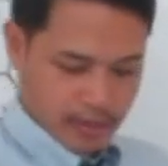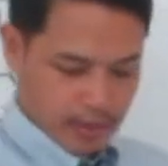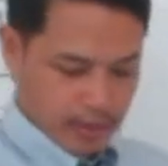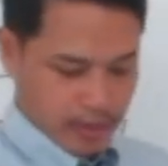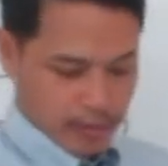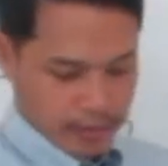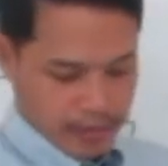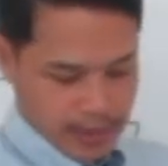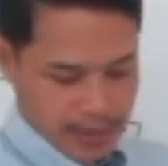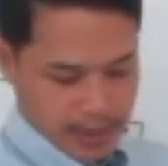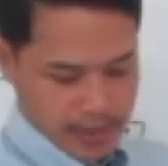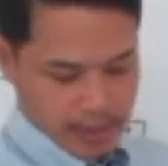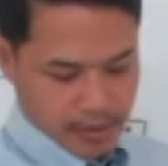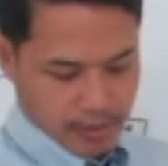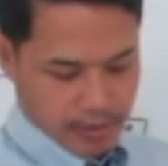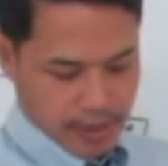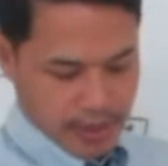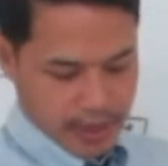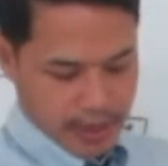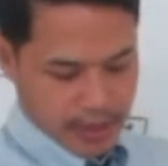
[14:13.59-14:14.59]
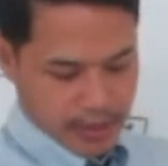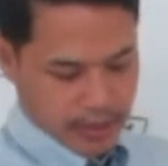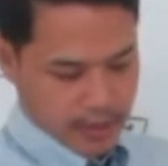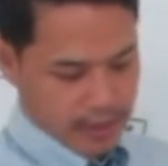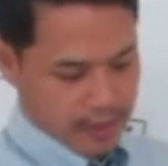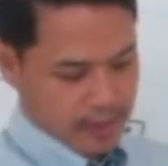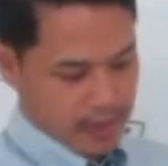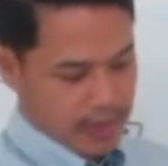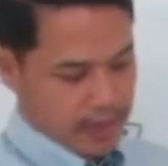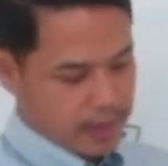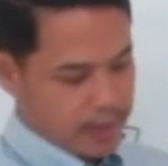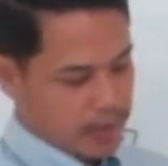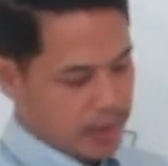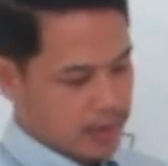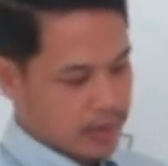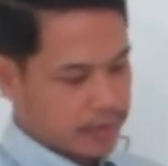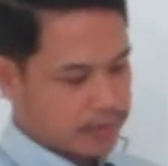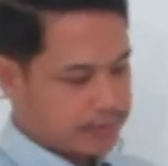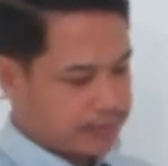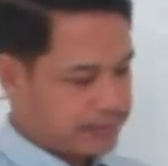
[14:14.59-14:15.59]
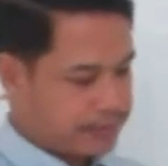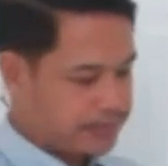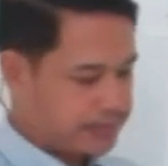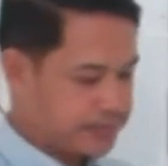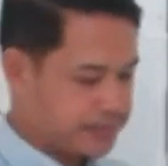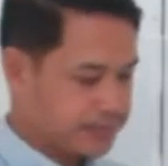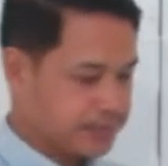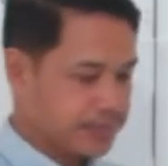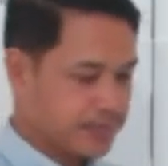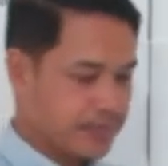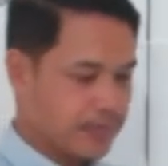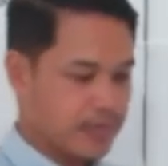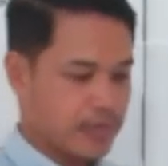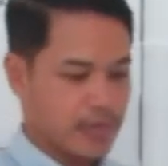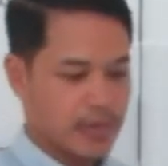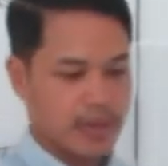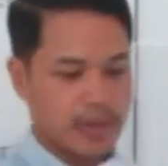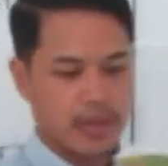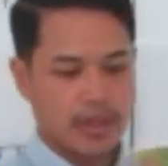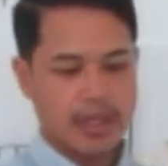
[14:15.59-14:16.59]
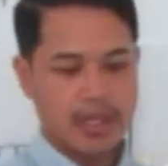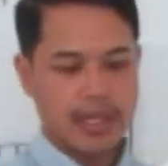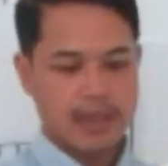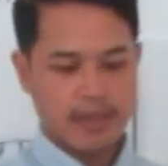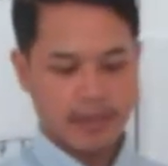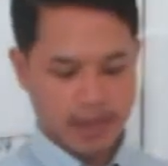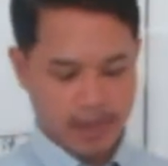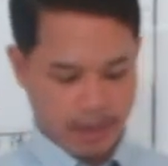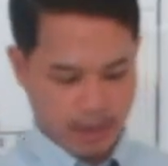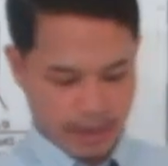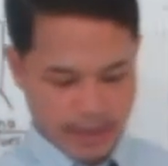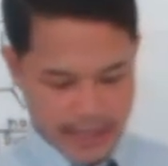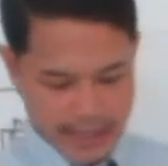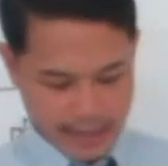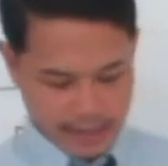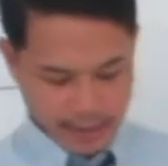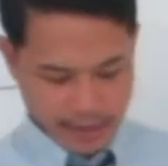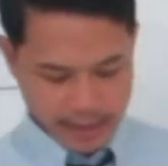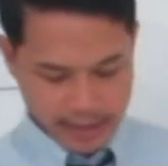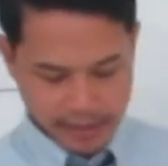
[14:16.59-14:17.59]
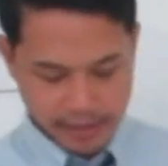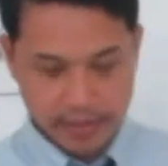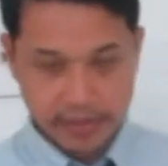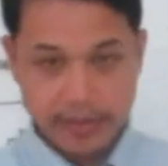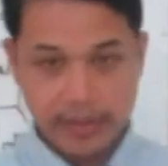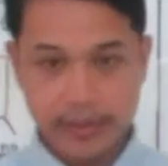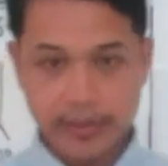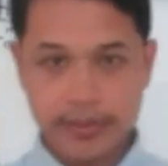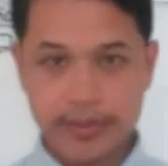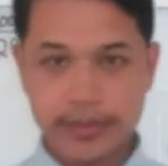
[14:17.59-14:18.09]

so page 20, activity book, it will look like this.